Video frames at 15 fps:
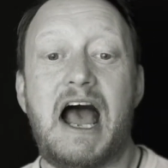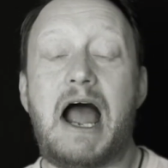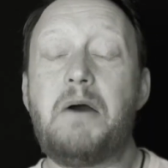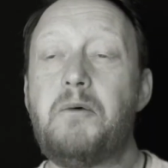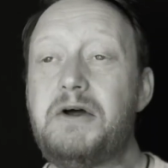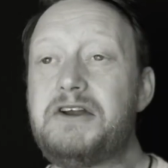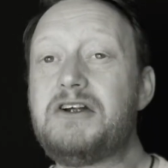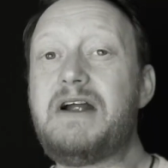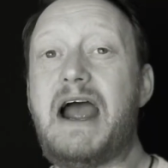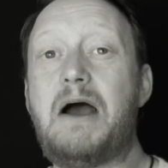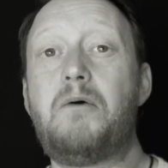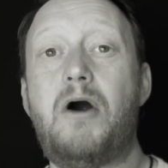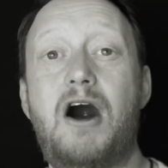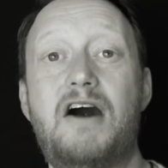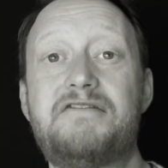I wonder
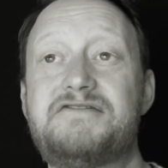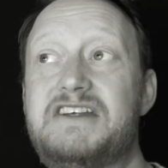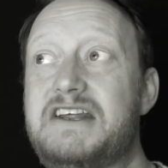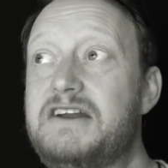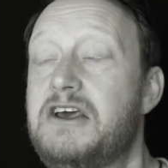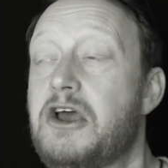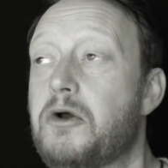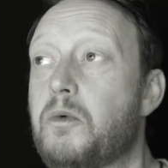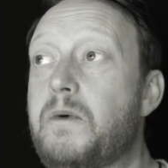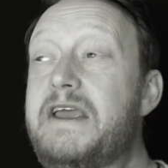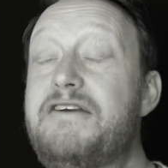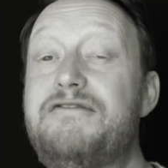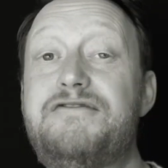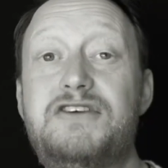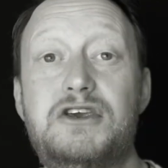how often
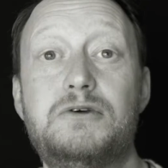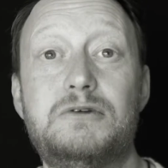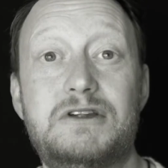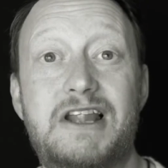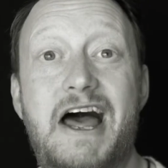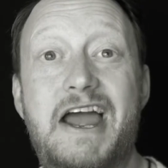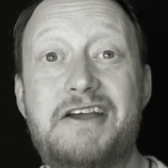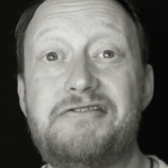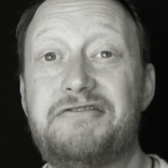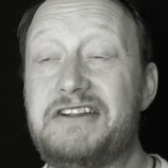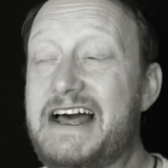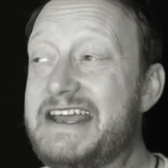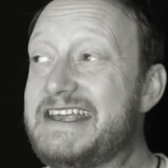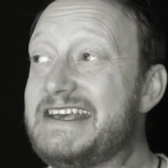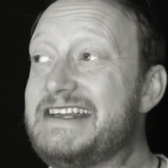we view life
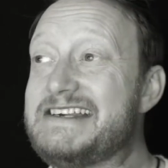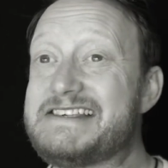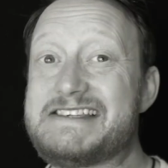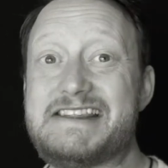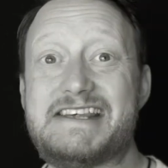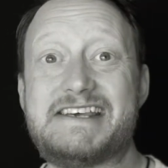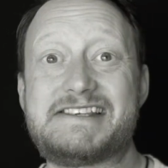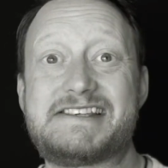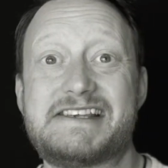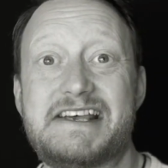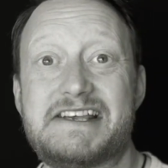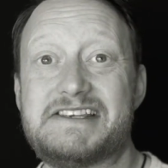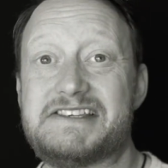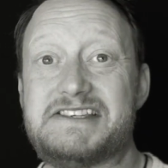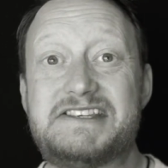like it is this
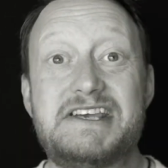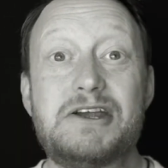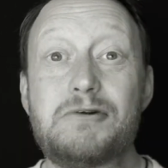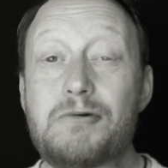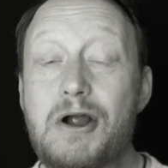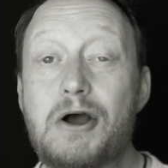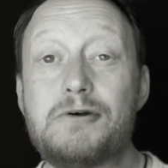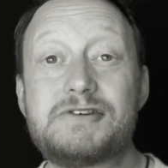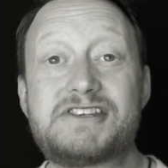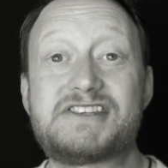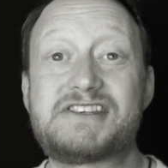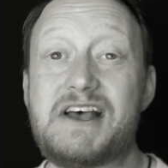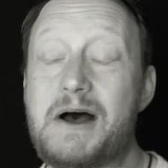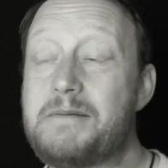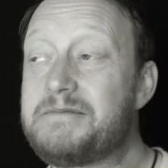zero
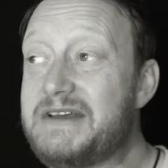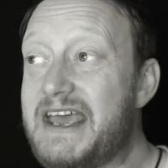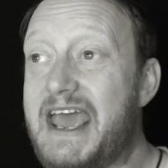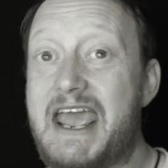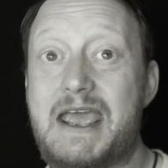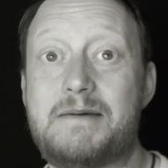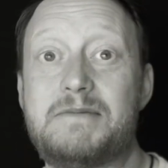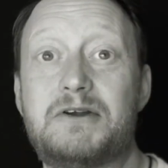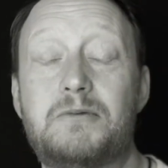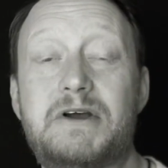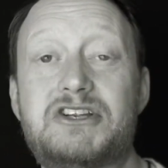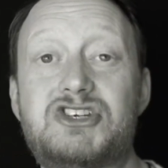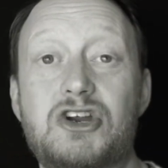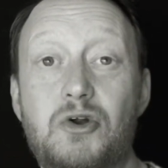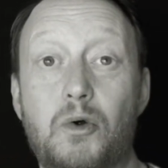sum game in
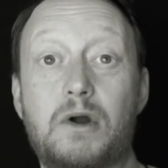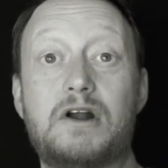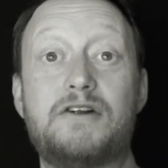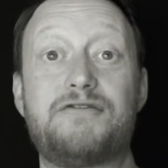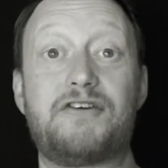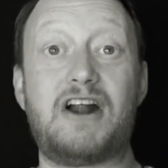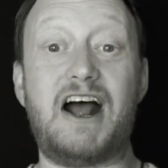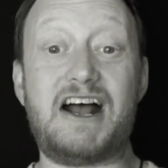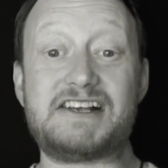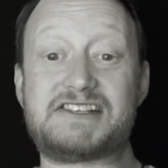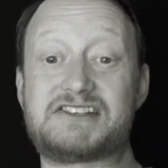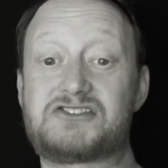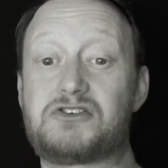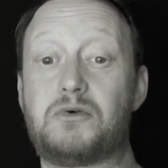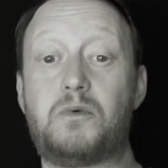which, in order for
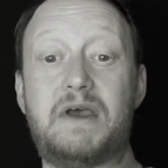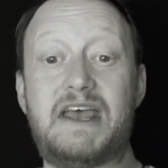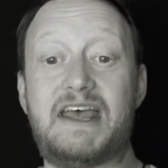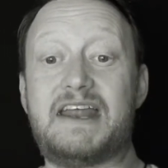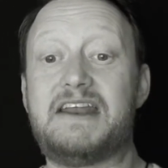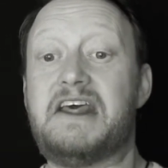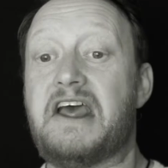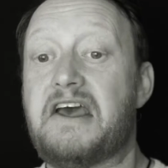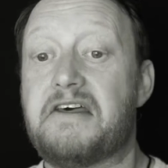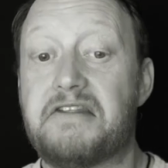us to win,